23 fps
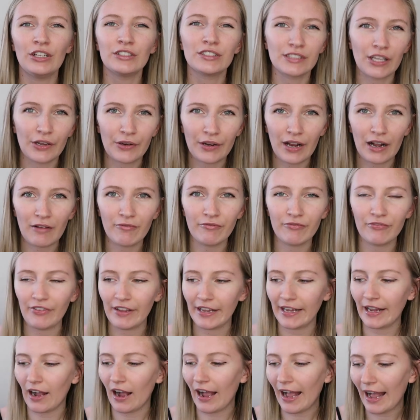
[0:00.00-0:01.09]
so
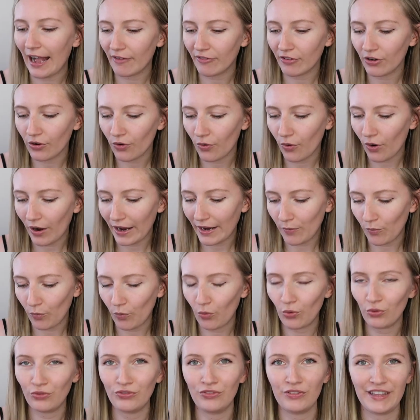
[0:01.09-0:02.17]
comfy. I haven't quite
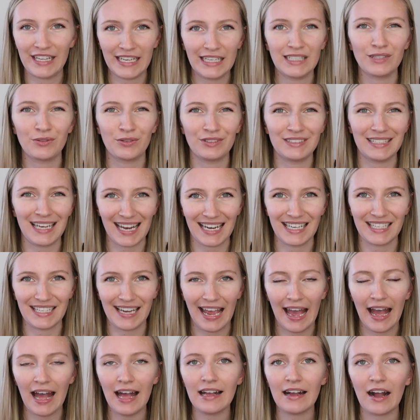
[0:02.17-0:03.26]
worn these ones in
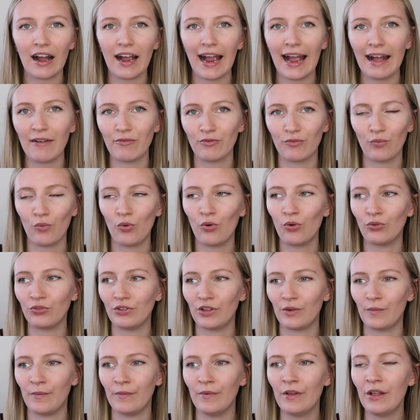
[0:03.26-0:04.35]
yet. I haven't worn
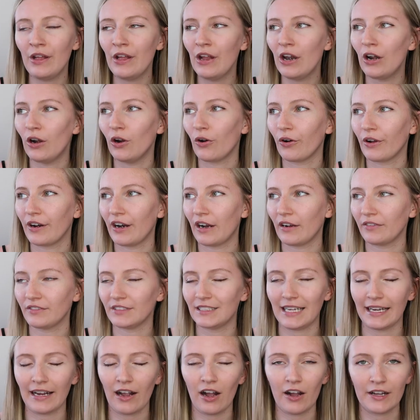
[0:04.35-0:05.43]
them long enough
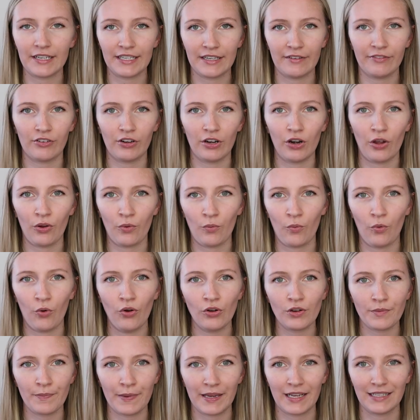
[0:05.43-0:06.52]
to take Heidi for a long
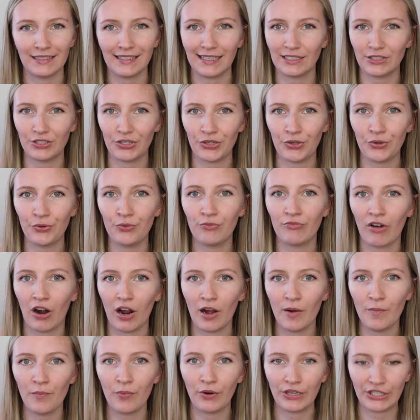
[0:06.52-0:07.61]
walk, because they do
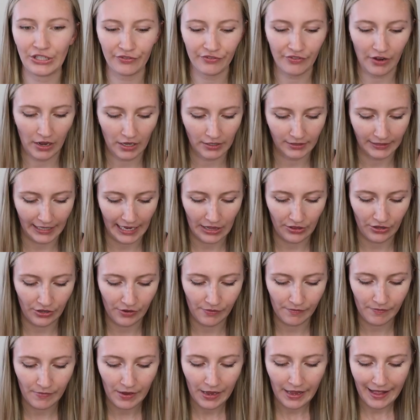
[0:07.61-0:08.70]
rub when you first get
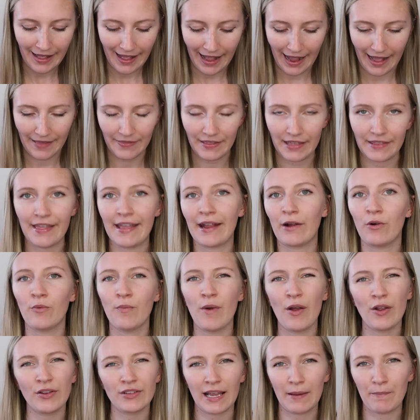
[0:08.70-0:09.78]
them, and then they
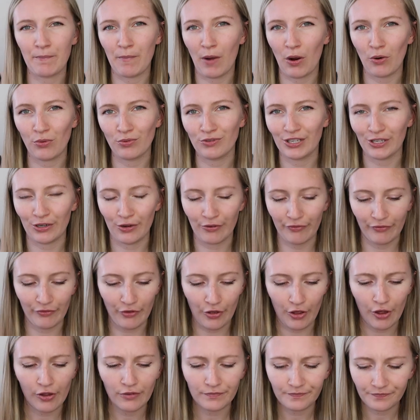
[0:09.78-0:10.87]
almost like mold to your
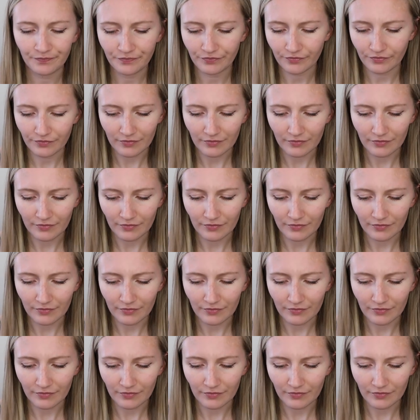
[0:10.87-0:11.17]
foot.